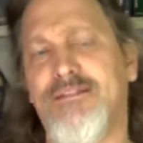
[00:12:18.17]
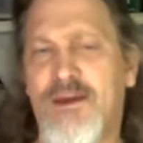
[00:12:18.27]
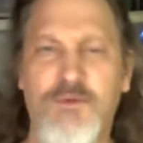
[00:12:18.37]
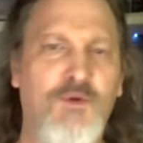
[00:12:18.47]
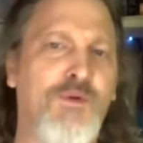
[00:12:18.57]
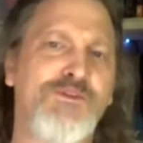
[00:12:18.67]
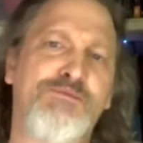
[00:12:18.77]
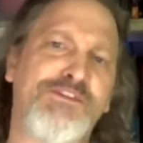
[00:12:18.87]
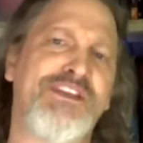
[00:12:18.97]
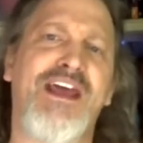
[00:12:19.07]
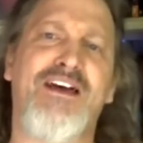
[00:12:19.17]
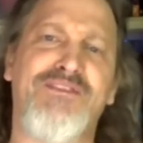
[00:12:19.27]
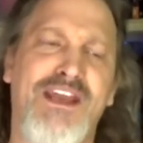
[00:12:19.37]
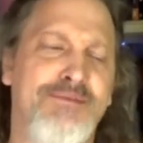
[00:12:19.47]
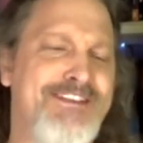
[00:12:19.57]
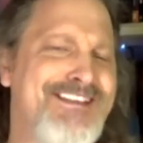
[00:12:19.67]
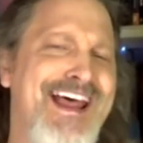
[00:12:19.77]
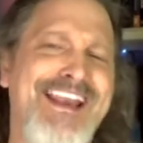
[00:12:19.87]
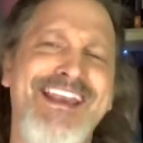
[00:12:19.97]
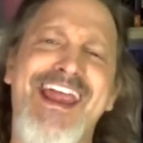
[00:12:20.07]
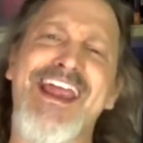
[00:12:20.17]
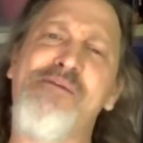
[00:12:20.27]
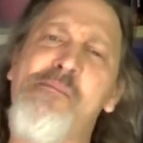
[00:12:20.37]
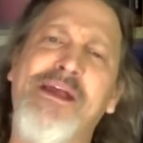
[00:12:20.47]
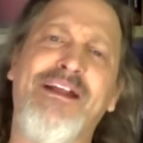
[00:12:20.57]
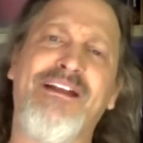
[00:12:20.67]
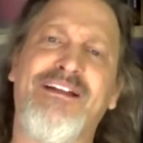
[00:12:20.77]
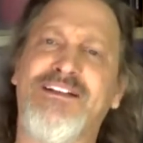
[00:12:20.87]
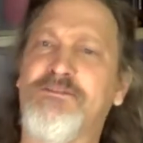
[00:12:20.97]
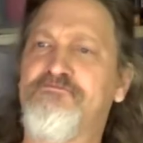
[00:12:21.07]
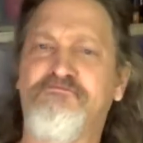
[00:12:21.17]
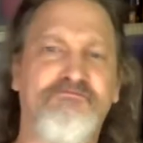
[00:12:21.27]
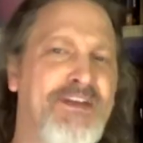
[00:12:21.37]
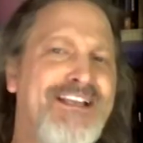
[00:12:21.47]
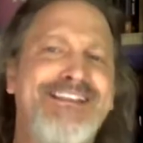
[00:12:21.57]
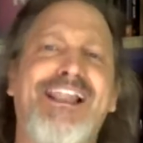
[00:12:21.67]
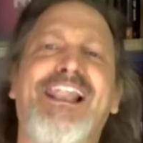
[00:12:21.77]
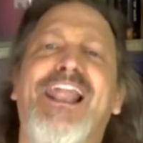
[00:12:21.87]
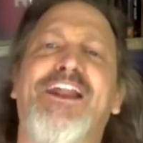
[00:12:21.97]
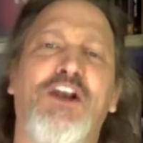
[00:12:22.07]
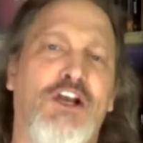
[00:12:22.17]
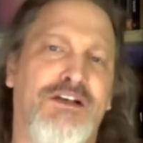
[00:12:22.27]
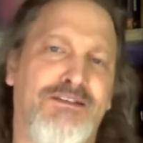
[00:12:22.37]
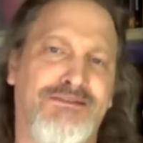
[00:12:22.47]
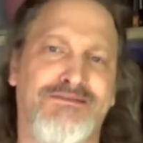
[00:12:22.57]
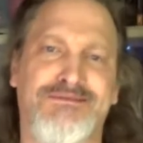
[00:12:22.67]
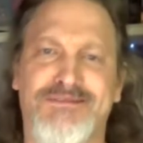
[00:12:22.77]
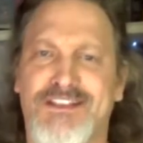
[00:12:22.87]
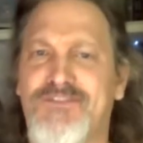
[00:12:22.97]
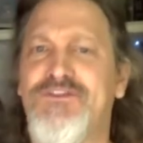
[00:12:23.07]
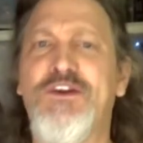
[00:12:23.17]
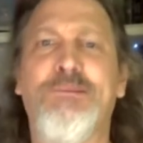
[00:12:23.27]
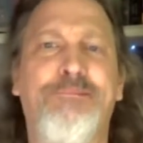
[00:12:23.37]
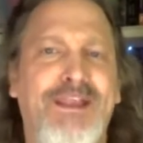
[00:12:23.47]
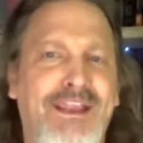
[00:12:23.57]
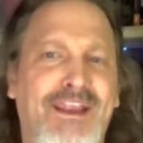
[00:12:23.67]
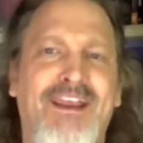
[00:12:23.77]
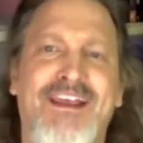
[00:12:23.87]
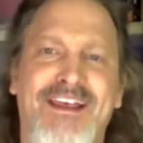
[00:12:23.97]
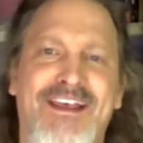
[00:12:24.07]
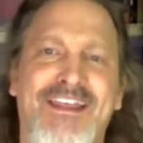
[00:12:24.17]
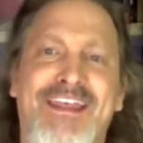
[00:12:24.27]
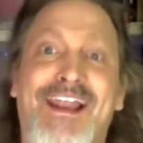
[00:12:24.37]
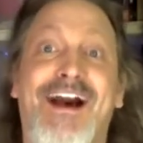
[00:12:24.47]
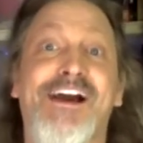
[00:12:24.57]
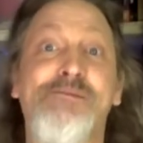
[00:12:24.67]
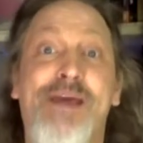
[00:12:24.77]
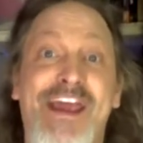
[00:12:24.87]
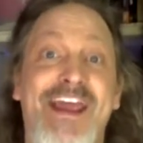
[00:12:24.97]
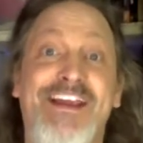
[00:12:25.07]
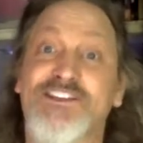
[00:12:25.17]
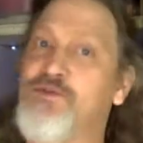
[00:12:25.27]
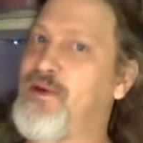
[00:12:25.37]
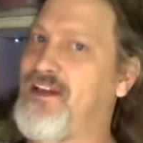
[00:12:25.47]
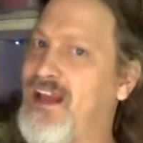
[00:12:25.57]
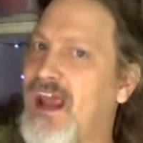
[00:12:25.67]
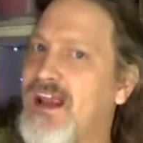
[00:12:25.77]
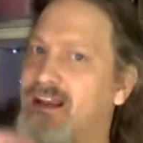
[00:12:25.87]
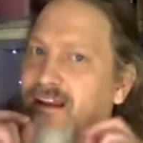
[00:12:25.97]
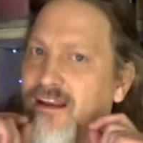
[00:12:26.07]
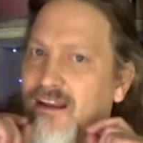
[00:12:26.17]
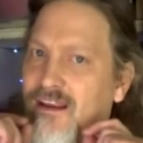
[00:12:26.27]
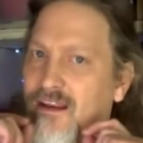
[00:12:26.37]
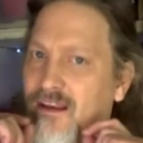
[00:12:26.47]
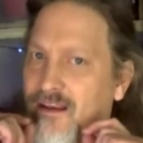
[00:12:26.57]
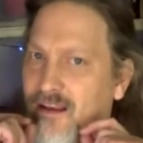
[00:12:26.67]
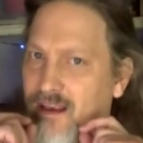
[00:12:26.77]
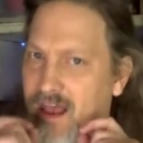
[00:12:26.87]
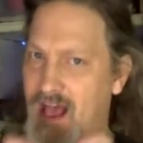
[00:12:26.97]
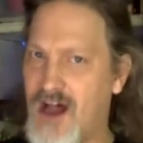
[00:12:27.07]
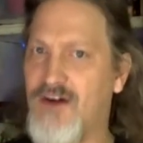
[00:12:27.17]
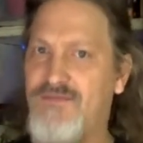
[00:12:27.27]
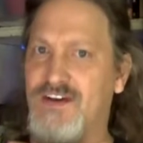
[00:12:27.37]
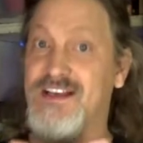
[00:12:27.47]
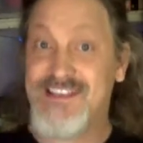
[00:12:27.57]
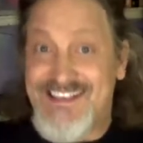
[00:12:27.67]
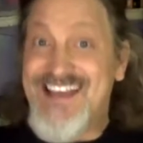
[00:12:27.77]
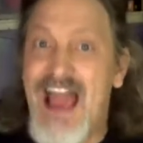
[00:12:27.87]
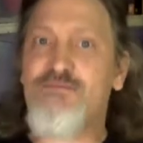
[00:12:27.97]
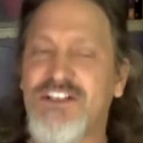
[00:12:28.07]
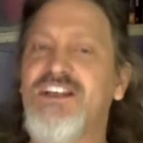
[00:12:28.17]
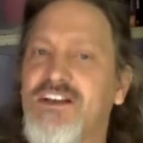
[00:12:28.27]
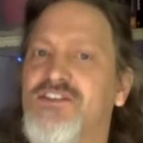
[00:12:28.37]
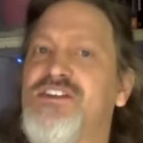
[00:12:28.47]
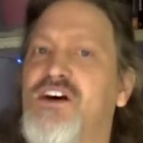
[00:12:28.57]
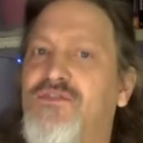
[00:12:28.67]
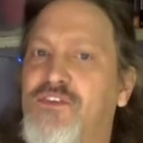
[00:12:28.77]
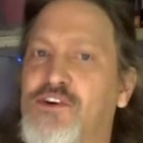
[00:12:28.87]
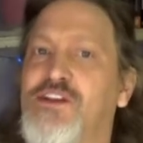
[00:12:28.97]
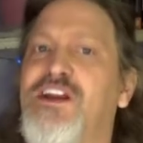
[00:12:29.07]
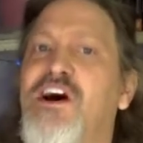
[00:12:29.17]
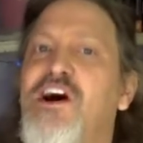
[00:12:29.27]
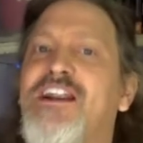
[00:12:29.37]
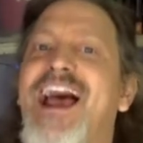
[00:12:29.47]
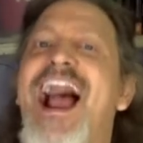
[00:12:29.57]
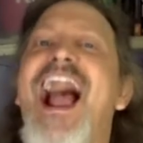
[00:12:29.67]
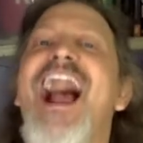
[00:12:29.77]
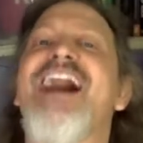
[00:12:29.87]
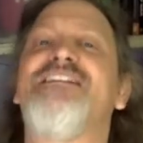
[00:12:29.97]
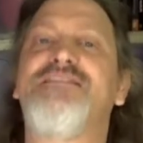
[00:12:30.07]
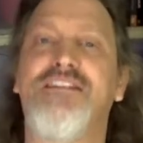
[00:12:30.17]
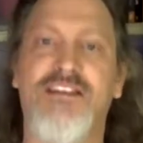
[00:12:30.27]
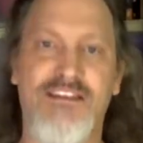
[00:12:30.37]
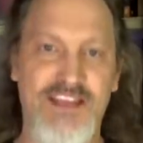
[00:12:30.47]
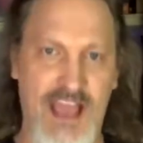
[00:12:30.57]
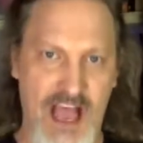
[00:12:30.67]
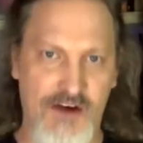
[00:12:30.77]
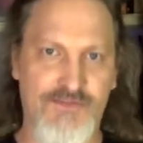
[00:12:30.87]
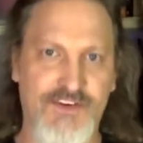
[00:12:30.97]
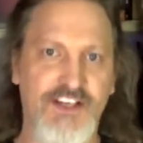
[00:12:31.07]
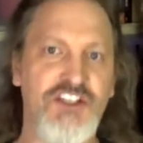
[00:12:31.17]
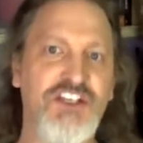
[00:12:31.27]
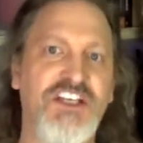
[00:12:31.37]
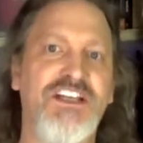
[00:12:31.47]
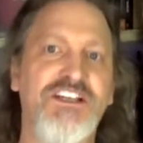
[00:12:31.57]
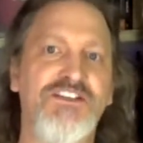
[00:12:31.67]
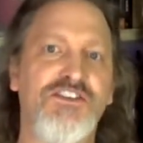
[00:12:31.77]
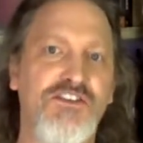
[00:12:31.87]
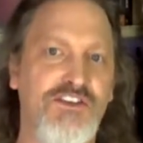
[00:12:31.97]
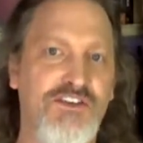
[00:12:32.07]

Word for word: Thought we weren't supposed to have names. It's not a name, it's a letter. And if you're B, then I'm A. So again, Alpha establishing herself early on as the Alpha. She is